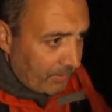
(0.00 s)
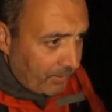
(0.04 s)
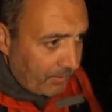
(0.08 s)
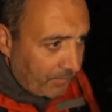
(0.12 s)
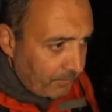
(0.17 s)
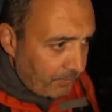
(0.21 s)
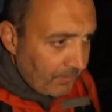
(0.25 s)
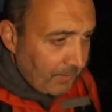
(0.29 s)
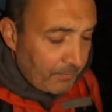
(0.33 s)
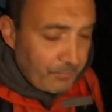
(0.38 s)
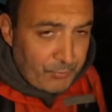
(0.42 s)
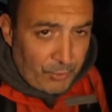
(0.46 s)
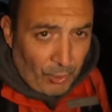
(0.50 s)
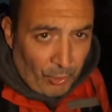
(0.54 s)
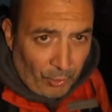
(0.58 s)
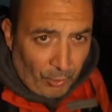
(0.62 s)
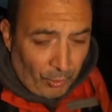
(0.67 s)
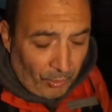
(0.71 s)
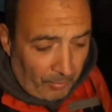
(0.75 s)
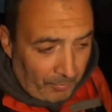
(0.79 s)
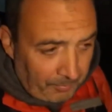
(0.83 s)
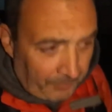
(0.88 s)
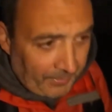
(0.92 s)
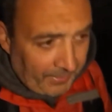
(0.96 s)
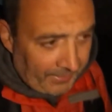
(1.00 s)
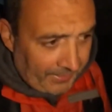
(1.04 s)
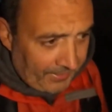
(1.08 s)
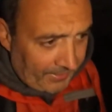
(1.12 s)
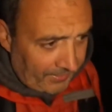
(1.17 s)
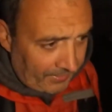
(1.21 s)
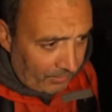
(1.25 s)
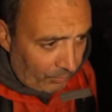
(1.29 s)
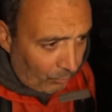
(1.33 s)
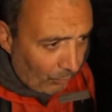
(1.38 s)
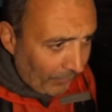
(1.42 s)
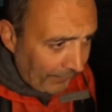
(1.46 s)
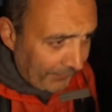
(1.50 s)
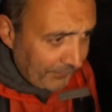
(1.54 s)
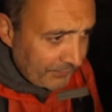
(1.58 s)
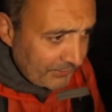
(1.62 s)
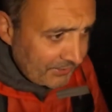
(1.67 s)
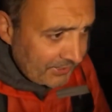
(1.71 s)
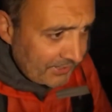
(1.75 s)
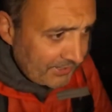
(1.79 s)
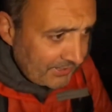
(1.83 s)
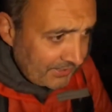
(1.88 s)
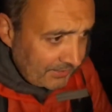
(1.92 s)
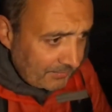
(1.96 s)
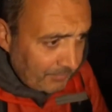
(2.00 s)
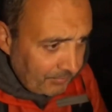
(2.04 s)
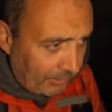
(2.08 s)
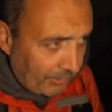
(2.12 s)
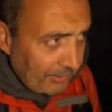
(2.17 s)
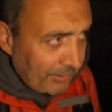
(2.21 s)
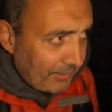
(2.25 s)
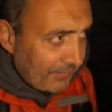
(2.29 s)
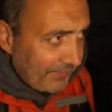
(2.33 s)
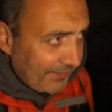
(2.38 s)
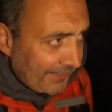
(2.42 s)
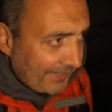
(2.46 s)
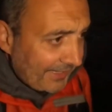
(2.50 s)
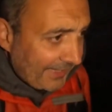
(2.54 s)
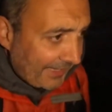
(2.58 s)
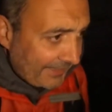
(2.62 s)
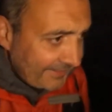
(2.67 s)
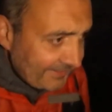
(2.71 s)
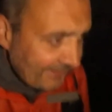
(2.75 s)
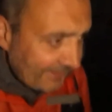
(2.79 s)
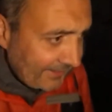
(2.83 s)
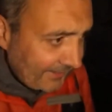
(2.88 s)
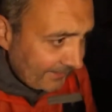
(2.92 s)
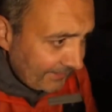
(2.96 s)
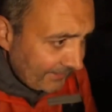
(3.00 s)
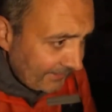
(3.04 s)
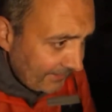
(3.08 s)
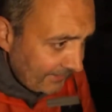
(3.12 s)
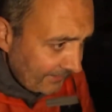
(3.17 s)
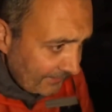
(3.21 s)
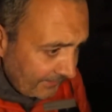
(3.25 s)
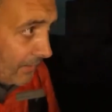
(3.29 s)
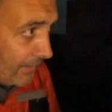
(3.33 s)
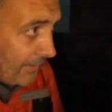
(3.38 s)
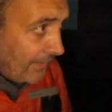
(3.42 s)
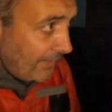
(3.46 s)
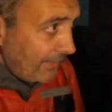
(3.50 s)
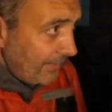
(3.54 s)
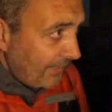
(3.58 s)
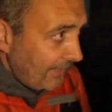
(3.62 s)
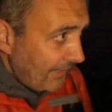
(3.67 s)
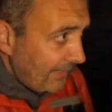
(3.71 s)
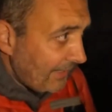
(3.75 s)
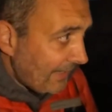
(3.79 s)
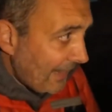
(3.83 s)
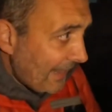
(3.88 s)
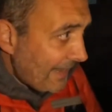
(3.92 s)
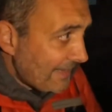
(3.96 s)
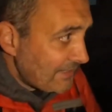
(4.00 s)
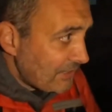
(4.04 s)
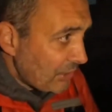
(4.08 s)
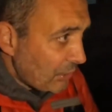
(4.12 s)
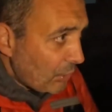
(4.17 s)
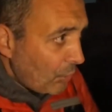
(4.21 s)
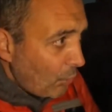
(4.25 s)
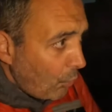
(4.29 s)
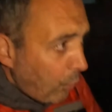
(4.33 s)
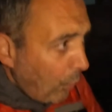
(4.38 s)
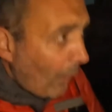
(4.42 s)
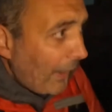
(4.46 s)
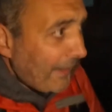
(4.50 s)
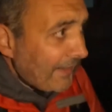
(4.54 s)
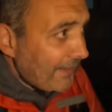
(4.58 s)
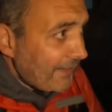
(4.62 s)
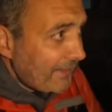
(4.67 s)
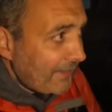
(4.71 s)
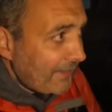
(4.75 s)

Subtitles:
being brought on by a weather system out in the Atlantic. It hasn't quite